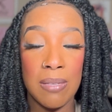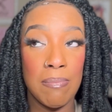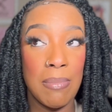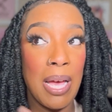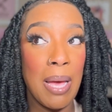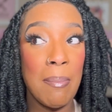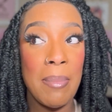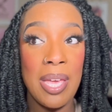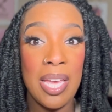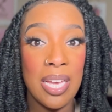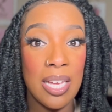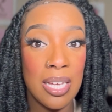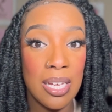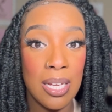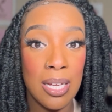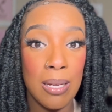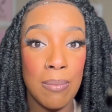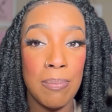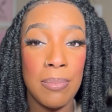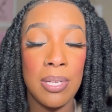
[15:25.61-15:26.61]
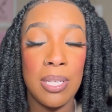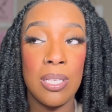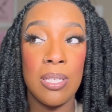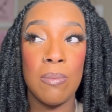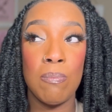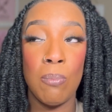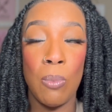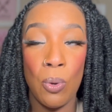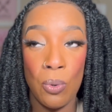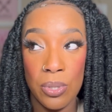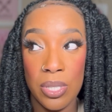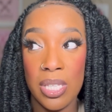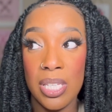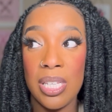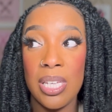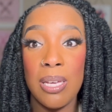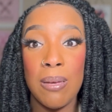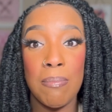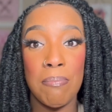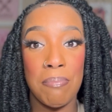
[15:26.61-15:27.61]
my makeup is
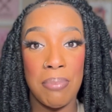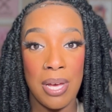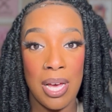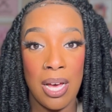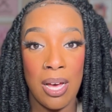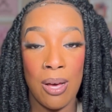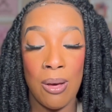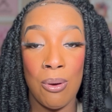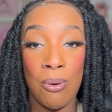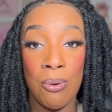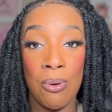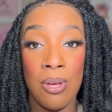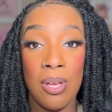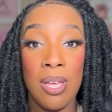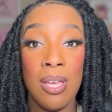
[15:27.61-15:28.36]
mostly about